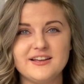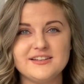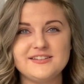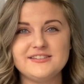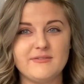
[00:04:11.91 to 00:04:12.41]

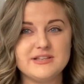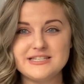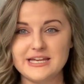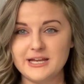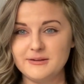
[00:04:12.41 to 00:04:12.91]

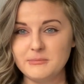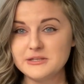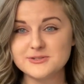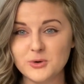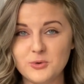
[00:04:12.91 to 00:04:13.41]
17
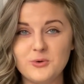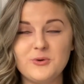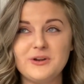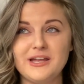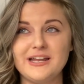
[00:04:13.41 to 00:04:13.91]
months
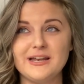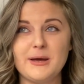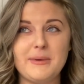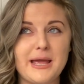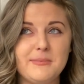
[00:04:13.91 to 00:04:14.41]
old and a
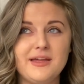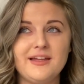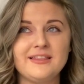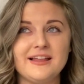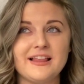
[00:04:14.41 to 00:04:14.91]
baby
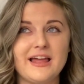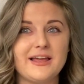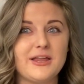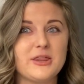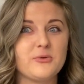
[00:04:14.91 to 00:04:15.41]
and then like
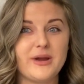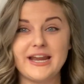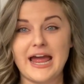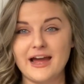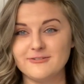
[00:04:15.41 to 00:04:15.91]
a three and
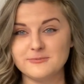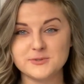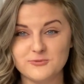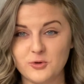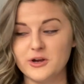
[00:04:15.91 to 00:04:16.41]
a half,
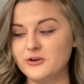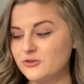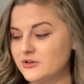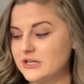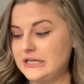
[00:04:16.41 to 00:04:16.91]
almost four-year-old.